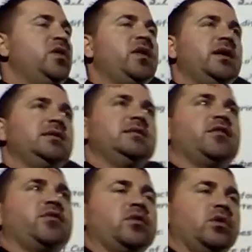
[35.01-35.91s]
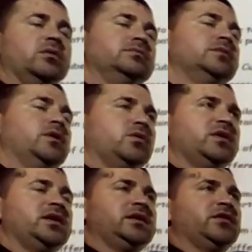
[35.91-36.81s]
thing different, not the only
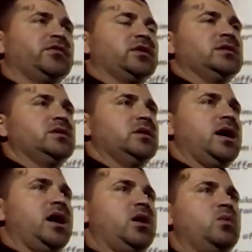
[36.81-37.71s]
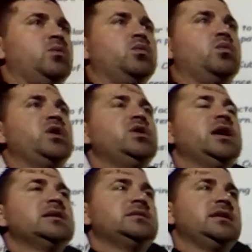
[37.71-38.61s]
thing different, when you
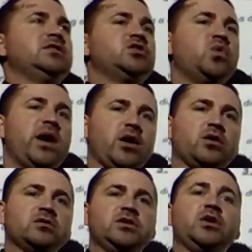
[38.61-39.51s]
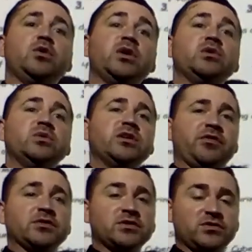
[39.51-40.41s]
guys did squares, you can only do
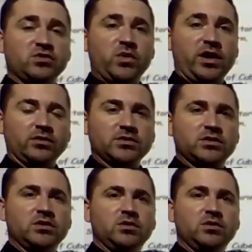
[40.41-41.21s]
difference of squares.